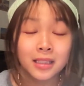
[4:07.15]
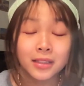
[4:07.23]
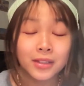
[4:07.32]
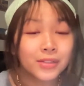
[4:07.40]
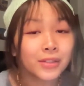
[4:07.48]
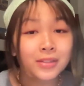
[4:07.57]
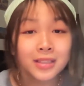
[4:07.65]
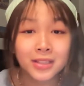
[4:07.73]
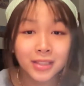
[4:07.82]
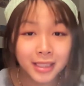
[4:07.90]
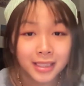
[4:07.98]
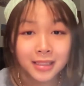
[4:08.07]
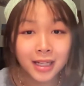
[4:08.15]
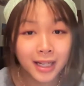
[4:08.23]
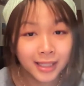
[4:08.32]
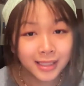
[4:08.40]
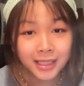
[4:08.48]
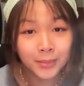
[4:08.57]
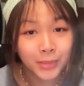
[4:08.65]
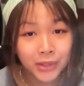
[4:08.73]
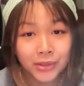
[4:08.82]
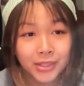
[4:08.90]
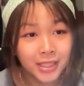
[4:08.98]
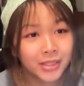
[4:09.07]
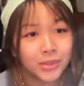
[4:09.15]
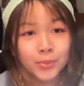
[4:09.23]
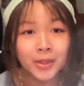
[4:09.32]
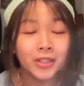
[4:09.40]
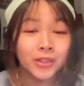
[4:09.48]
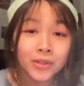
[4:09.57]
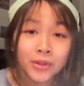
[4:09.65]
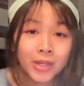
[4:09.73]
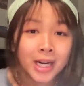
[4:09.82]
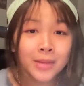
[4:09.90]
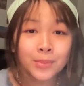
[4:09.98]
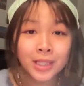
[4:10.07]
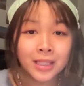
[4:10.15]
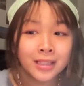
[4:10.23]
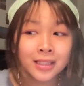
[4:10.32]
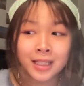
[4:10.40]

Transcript: there's no such thing as ugly emotions, but you know what I mean?